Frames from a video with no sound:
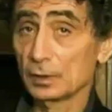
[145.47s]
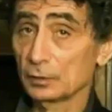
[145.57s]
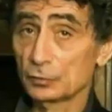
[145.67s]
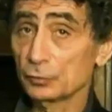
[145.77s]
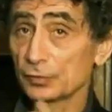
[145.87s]

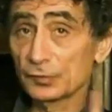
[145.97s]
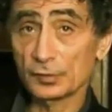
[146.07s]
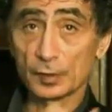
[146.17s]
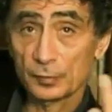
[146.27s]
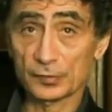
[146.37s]
The truth is
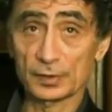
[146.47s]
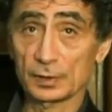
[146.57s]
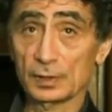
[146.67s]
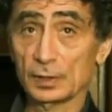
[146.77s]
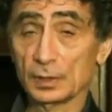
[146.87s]
the opposite.
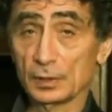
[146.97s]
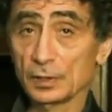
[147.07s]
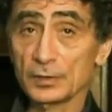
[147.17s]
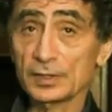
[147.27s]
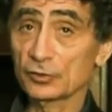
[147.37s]

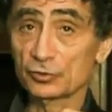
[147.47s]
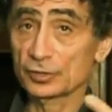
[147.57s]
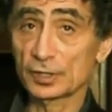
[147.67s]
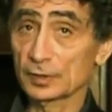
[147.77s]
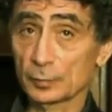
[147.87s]
Nothing is
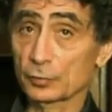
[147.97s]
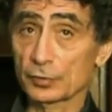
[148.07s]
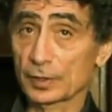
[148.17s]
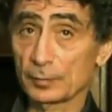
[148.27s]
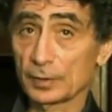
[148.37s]
genetically
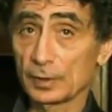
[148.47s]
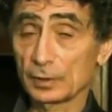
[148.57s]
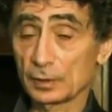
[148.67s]
programmed.